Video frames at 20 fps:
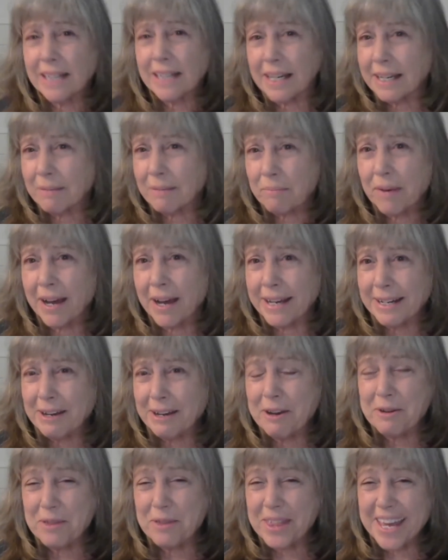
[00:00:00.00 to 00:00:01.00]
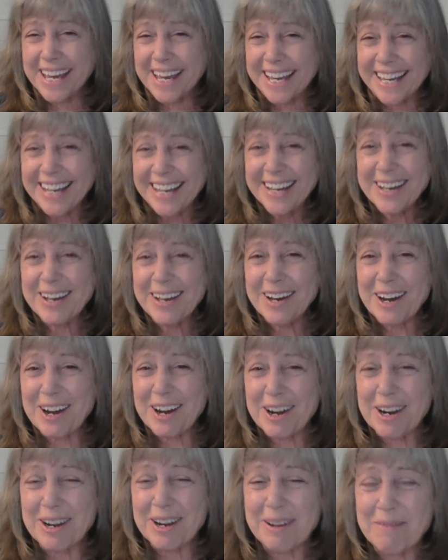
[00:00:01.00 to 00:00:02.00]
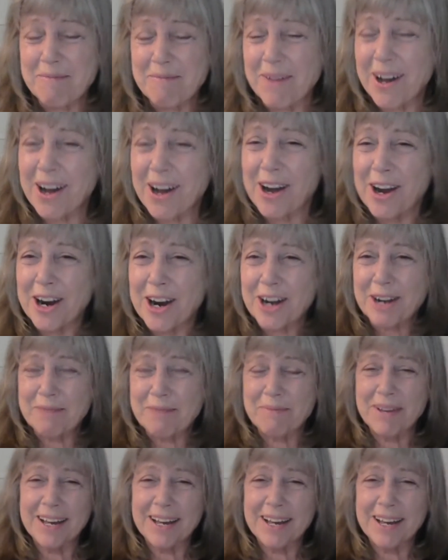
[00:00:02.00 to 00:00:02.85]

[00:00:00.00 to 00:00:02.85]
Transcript: I know they are